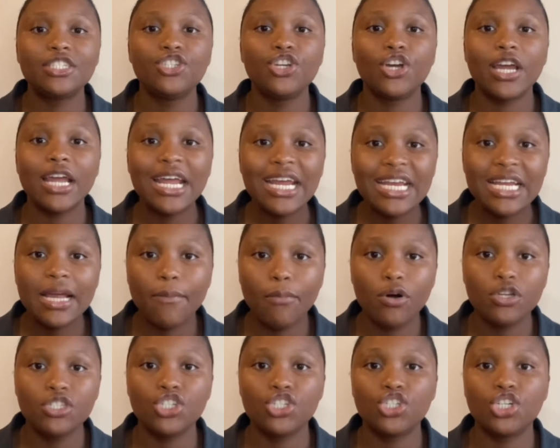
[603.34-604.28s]
you're in a
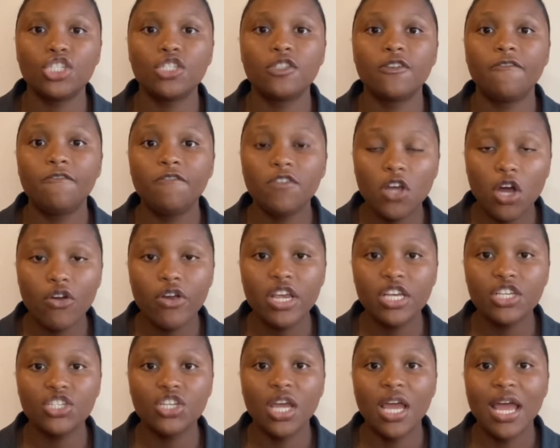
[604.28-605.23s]
position to
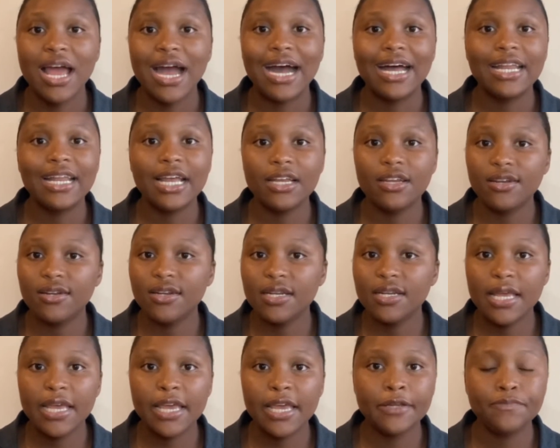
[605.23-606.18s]
flourish at the end of the
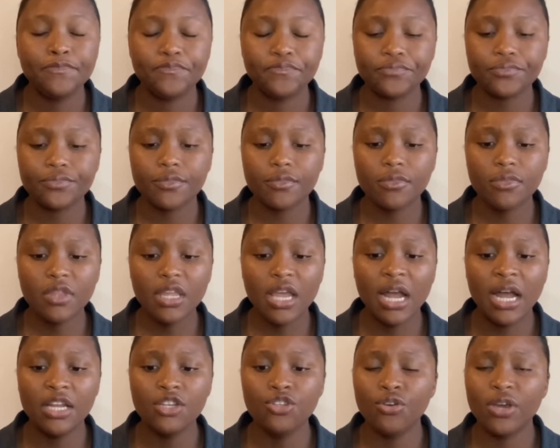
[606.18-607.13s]
day,
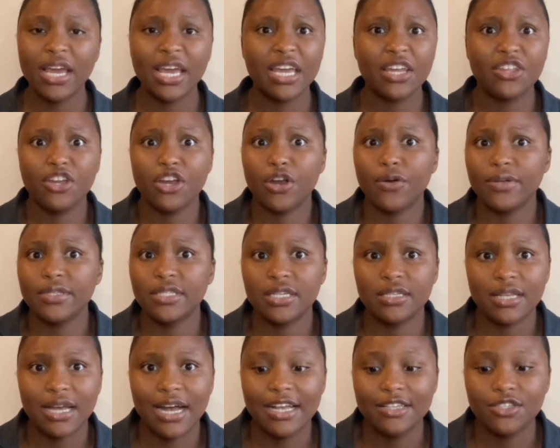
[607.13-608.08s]
and you can get your
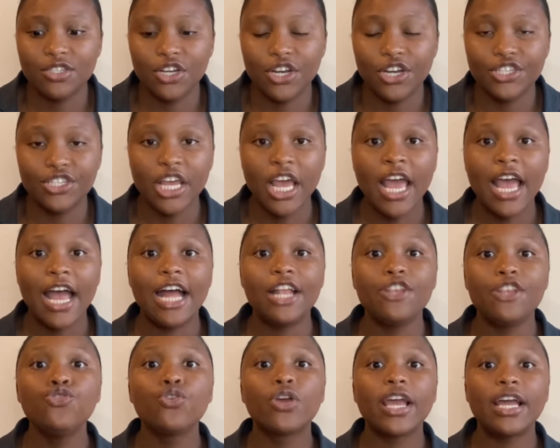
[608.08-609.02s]
questions answered,
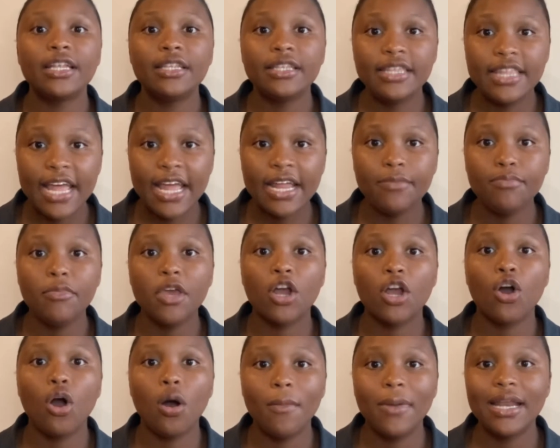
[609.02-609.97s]
and you can then
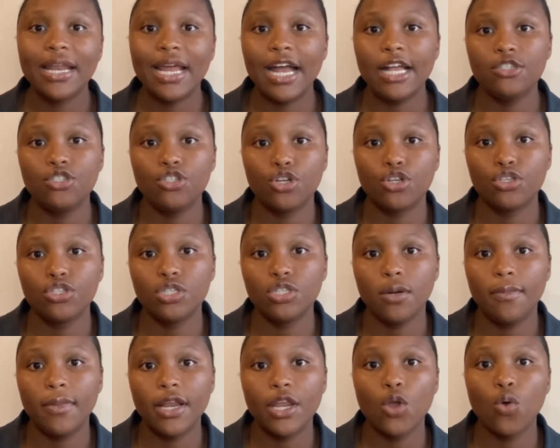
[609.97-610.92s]
become an answer to
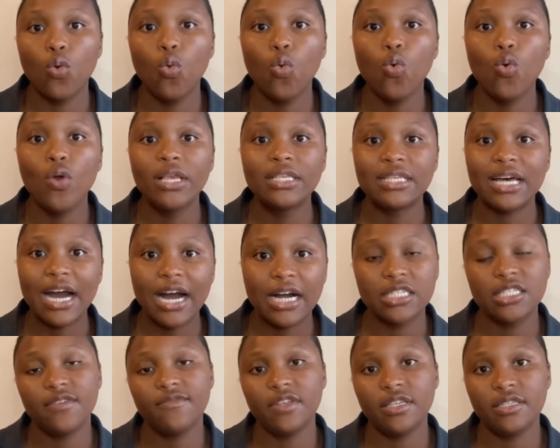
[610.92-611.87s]
somebody who is
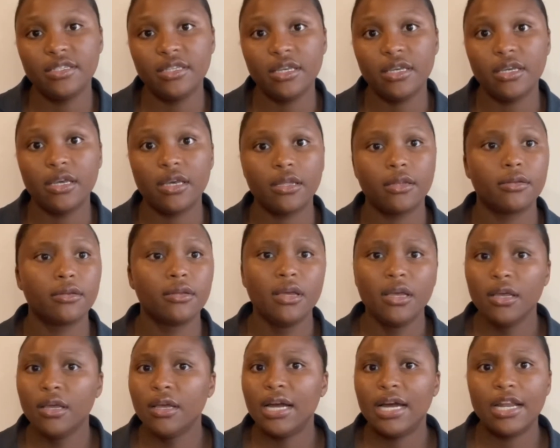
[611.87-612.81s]
actively seeking
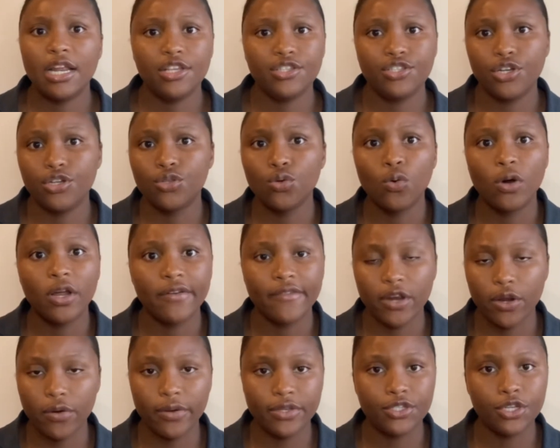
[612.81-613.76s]
an answer to
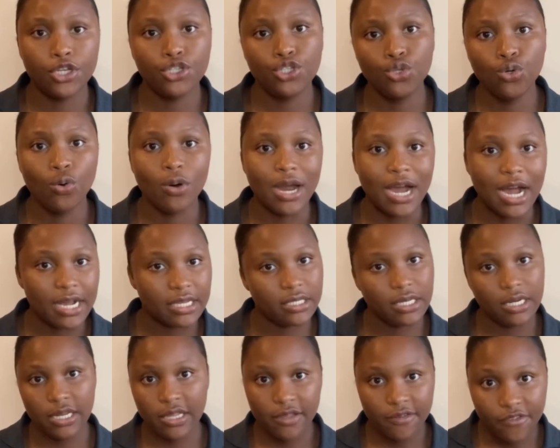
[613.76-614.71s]
whatever questions you were
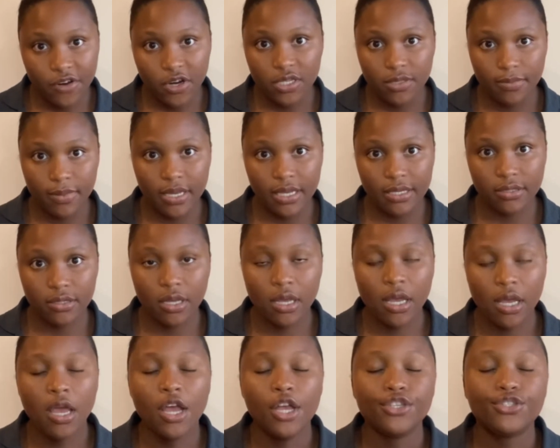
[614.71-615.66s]
asking in the first place.
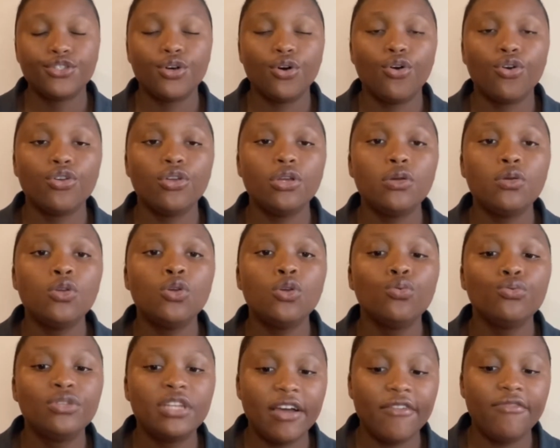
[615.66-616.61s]
So
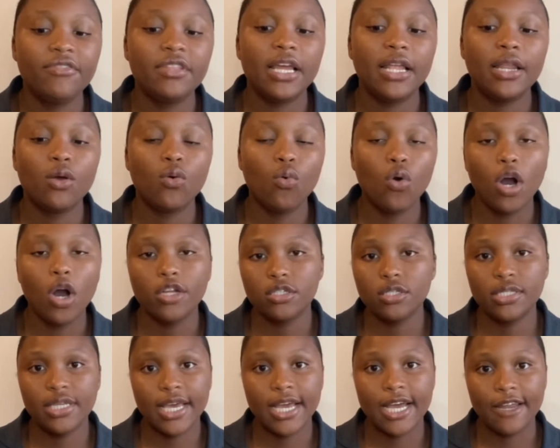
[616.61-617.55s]
you definitely want
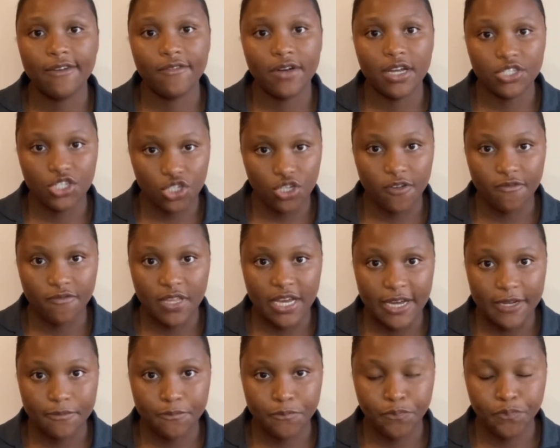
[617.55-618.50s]
to take advantage of
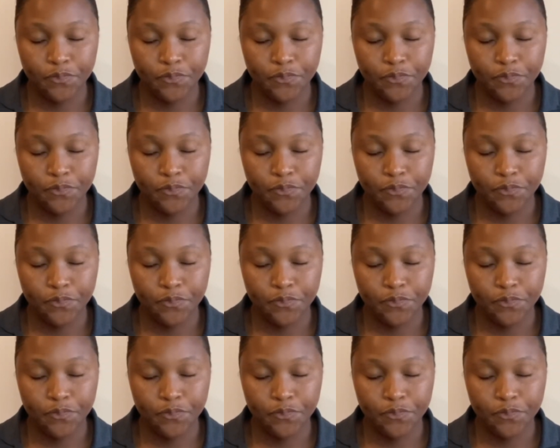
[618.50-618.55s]
that.